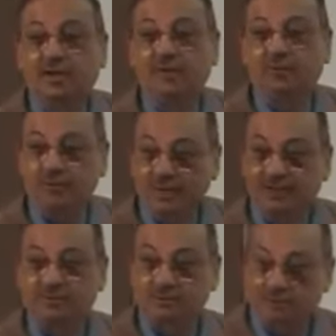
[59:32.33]
We
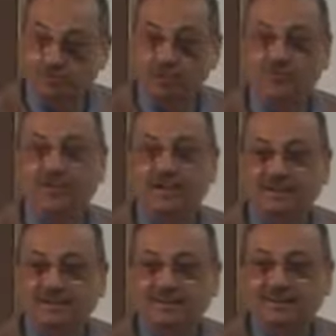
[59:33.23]
had to remove
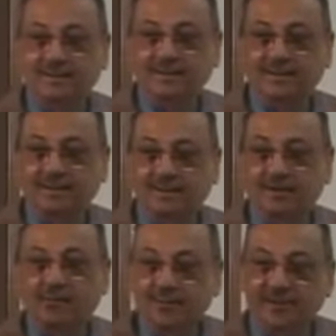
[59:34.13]
that
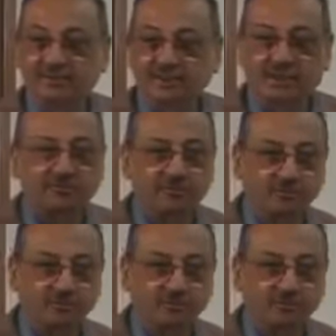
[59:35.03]
combination of 2